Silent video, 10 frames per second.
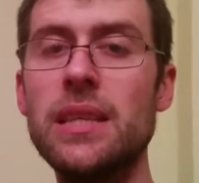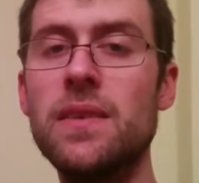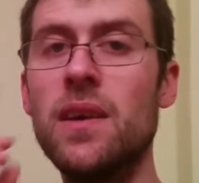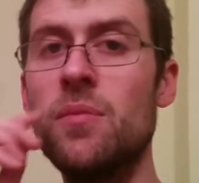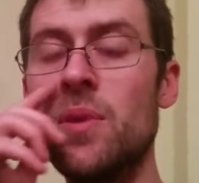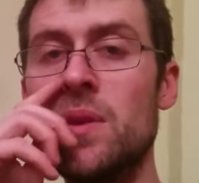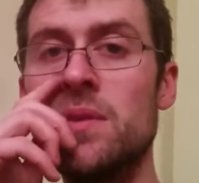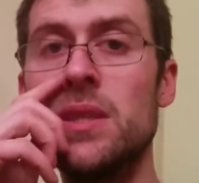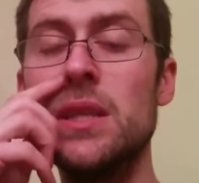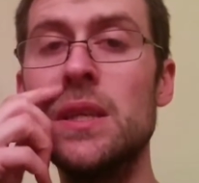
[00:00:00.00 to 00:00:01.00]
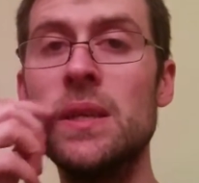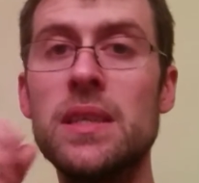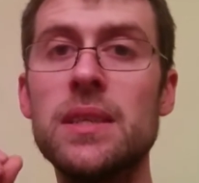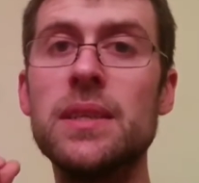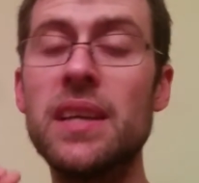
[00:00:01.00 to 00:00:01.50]
thermal
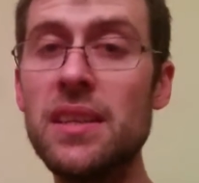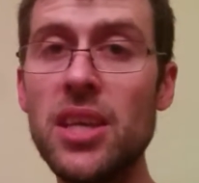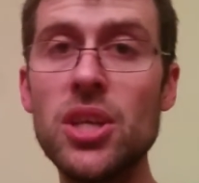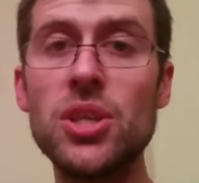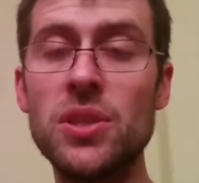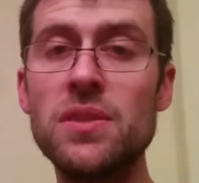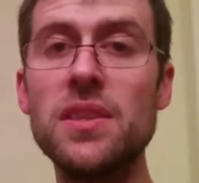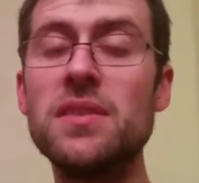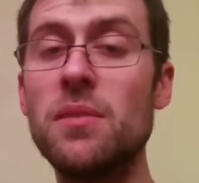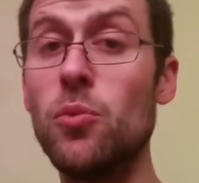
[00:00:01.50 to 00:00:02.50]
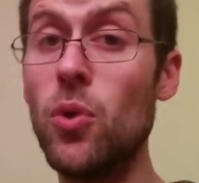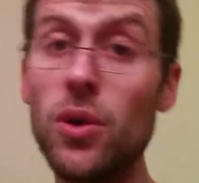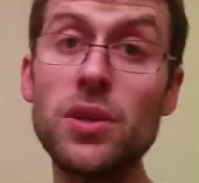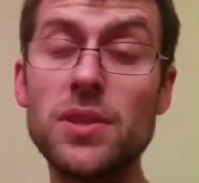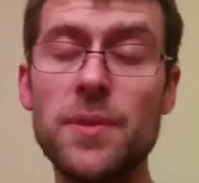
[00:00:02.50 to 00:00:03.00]
radiation system
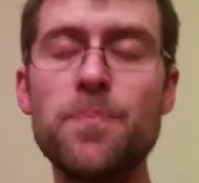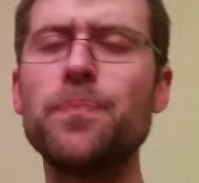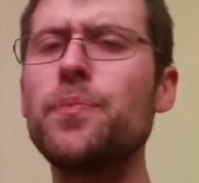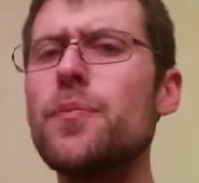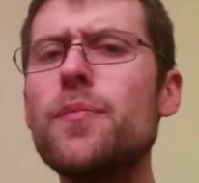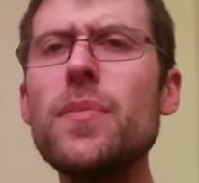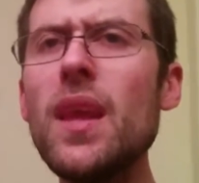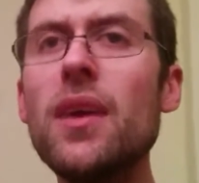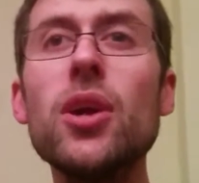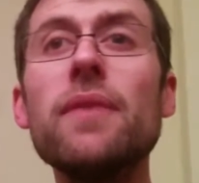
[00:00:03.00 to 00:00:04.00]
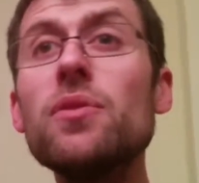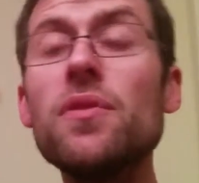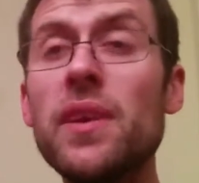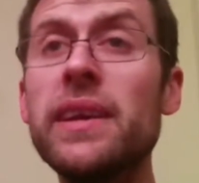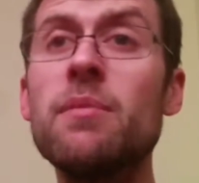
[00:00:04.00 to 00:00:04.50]
works, you have to
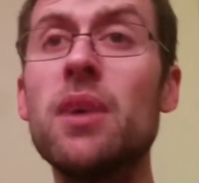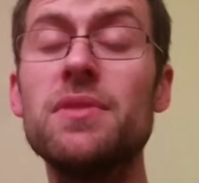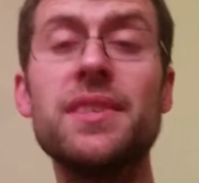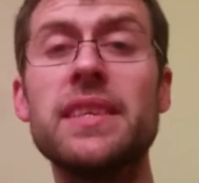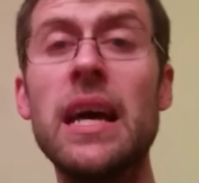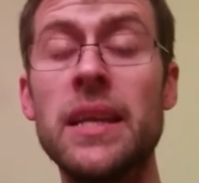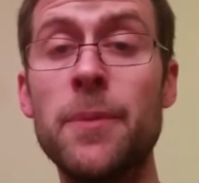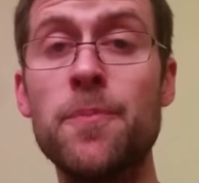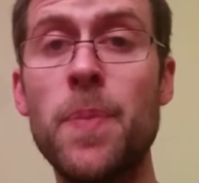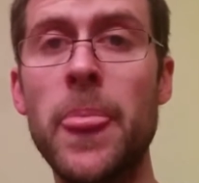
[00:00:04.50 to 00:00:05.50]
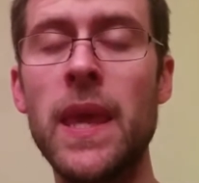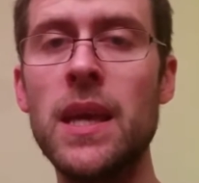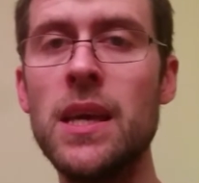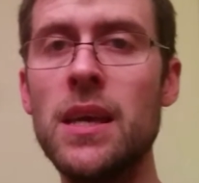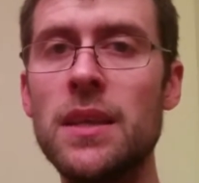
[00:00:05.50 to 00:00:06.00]
think about the sun.
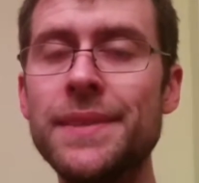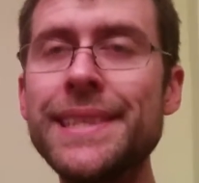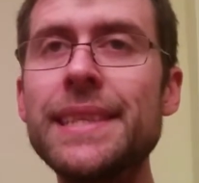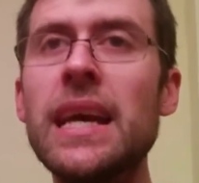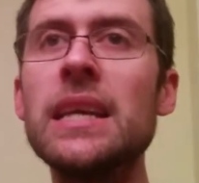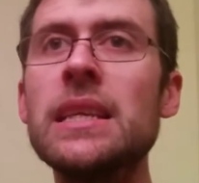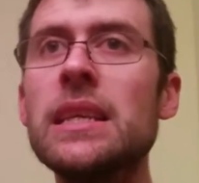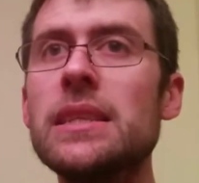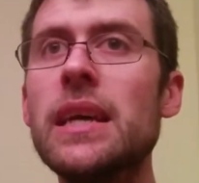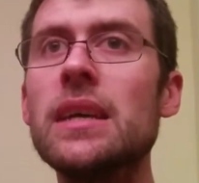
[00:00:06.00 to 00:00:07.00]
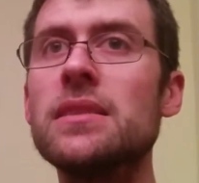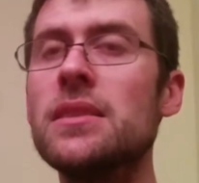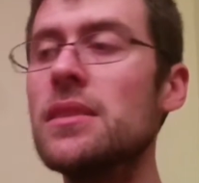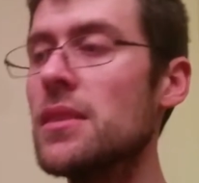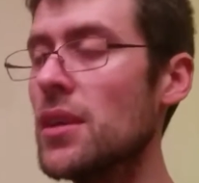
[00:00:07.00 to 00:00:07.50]
The sun
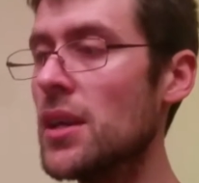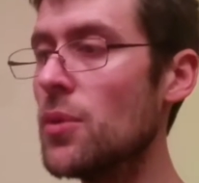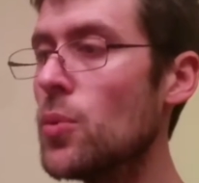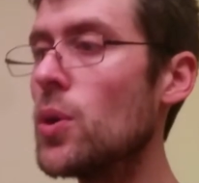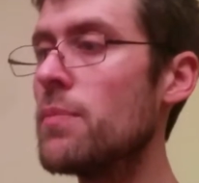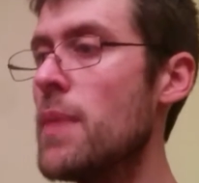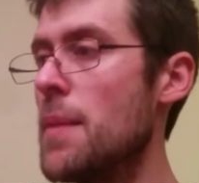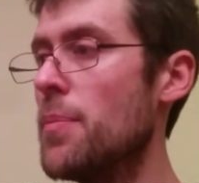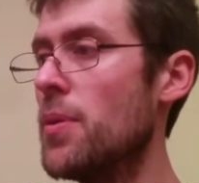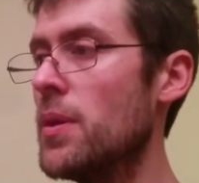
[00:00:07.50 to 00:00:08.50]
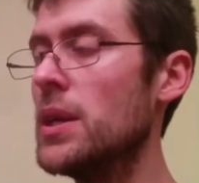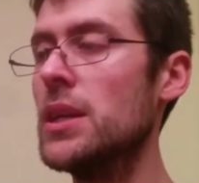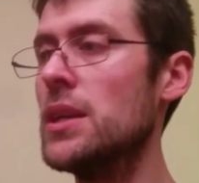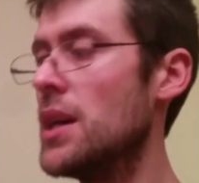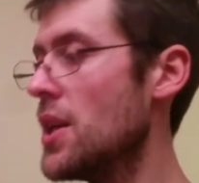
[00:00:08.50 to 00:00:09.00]
doesn't warm up
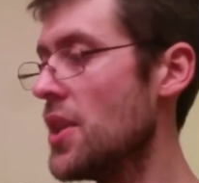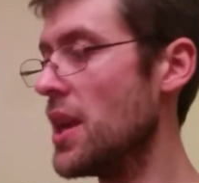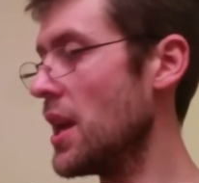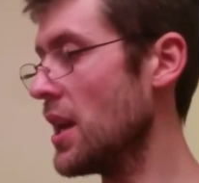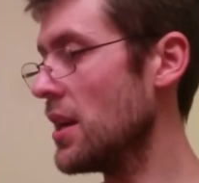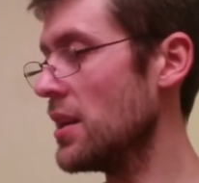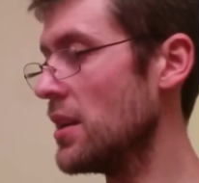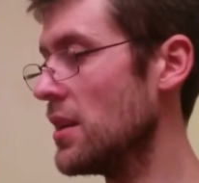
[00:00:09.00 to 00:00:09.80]
the